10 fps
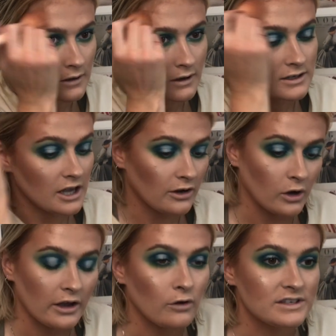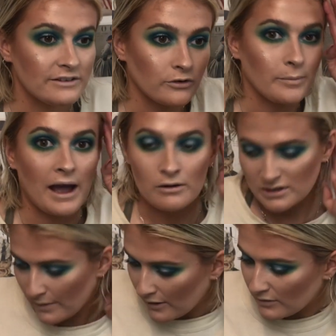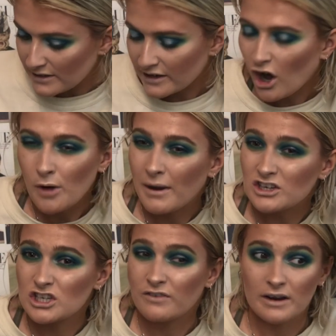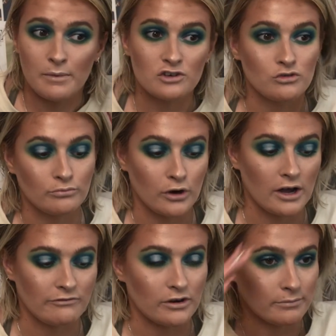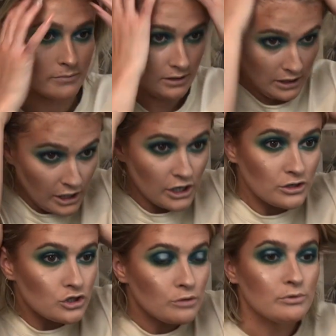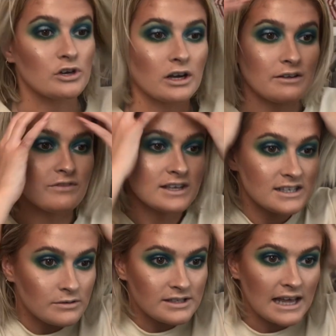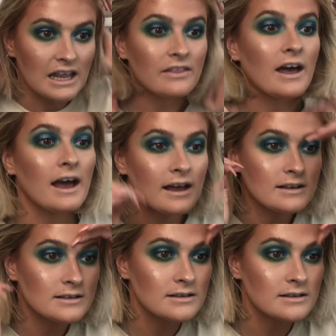Because I got it obviously for a pound in Poundland. I can't imagine it's very much from, from Superdrug if they still sell it there.